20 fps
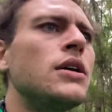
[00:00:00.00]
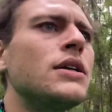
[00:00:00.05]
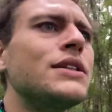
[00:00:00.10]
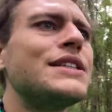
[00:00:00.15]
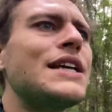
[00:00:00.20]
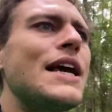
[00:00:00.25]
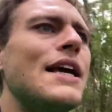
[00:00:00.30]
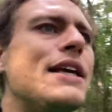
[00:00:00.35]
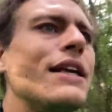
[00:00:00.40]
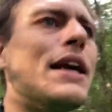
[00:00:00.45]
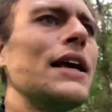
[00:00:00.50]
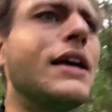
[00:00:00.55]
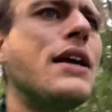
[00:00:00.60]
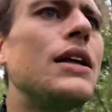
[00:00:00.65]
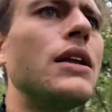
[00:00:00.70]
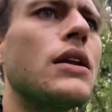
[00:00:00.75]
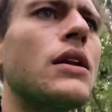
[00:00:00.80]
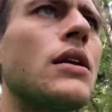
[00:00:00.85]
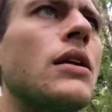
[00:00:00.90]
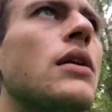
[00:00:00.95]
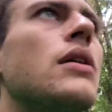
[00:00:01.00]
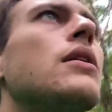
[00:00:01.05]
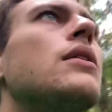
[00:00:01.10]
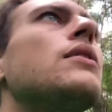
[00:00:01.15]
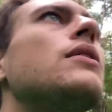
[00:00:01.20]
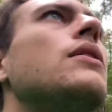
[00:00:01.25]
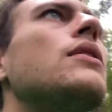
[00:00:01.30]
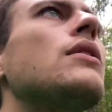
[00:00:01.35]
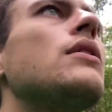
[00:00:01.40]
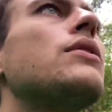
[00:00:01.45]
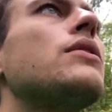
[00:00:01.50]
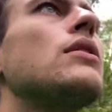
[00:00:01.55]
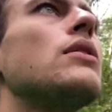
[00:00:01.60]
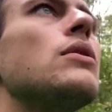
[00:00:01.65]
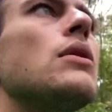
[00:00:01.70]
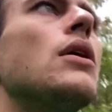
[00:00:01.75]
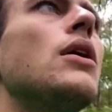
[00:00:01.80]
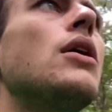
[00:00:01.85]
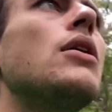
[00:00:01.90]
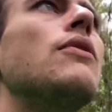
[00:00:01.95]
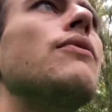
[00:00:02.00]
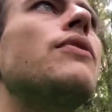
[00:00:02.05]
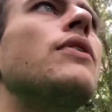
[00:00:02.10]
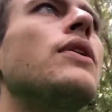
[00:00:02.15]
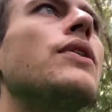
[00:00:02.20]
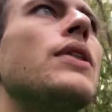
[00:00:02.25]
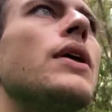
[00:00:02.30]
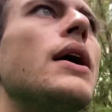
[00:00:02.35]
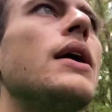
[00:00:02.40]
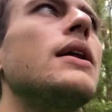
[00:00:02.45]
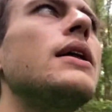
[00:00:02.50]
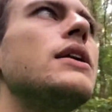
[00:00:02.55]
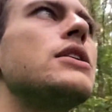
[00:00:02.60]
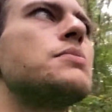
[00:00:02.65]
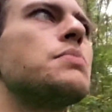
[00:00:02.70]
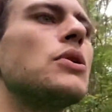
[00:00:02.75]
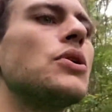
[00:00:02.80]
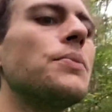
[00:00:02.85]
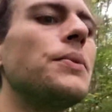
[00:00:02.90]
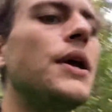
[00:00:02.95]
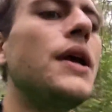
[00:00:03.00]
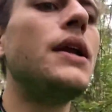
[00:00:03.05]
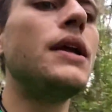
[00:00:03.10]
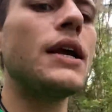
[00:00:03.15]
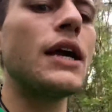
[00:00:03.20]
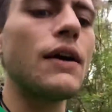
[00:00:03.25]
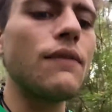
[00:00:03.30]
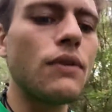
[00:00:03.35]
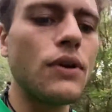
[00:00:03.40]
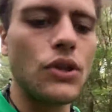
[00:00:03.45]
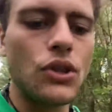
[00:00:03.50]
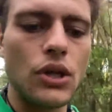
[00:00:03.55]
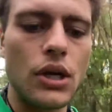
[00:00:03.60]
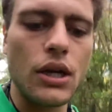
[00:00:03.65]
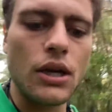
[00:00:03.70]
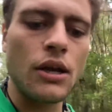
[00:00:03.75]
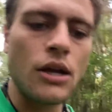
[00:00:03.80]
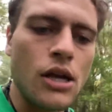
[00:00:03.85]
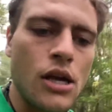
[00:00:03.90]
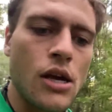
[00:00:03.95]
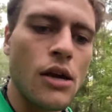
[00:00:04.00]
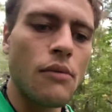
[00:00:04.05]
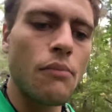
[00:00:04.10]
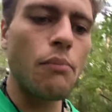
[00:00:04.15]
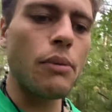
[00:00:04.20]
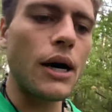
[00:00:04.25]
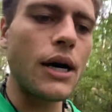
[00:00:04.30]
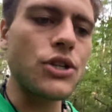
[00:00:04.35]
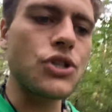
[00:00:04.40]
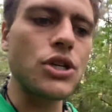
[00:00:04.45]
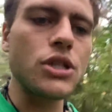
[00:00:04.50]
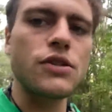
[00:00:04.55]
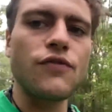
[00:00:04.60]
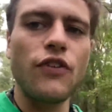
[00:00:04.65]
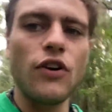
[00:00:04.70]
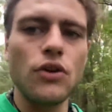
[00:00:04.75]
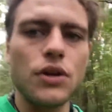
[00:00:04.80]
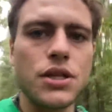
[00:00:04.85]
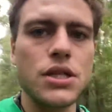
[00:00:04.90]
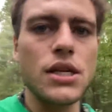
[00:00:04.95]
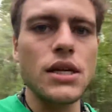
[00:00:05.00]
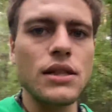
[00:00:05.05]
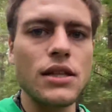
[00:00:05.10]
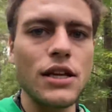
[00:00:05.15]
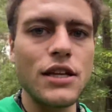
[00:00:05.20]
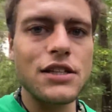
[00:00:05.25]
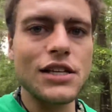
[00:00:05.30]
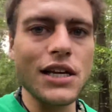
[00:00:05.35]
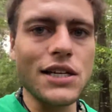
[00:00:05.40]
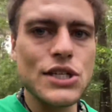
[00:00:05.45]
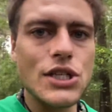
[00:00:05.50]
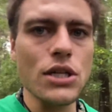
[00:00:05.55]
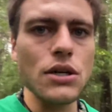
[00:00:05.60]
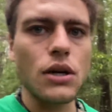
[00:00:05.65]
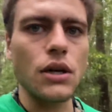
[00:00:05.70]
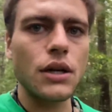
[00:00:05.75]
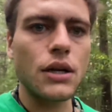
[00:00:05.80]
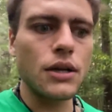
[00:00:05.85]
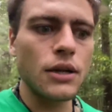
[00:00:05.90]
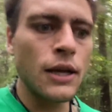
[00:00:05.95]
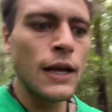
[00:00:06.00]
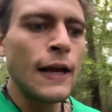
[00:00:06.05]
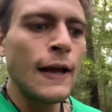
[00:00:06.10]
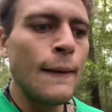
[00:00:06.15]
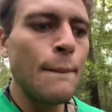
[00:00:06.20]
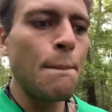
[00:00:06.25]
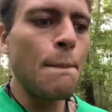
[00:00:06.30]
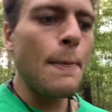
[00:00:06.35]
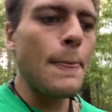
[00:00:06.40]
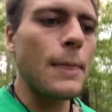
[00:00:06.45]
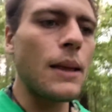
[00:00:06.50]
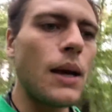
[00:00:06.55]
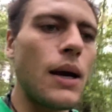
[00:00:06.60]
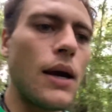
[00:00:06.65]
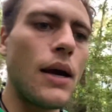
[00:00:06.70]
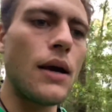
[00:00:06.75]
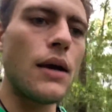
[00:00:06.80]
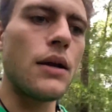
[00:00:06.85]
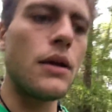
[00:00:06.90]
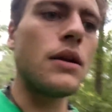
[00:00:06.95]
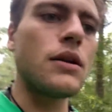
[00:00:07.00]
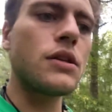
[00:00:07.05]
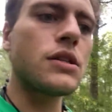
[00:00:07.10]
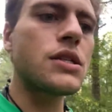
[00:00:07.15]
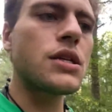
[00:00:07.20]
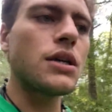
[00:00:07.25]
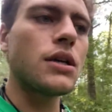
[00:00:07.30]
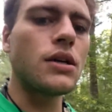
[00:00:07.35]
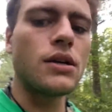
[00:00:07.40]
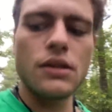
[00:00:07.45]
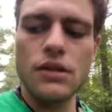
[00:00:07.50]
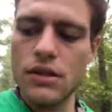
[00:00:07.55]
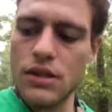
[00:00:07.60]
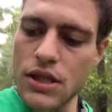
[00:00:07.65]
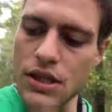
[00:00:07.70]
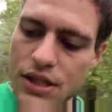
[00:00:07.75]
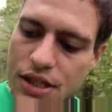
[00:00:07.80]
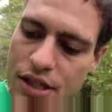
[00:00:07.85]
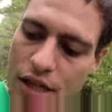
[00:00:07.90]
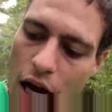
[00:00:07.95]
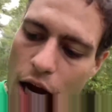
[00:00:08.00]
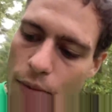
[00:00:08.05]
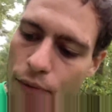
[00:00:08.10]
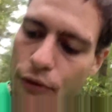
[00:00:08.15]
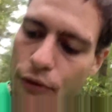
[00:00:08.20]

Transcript: take in the love that is permeating everything by just focusing the attention on it and to, to stop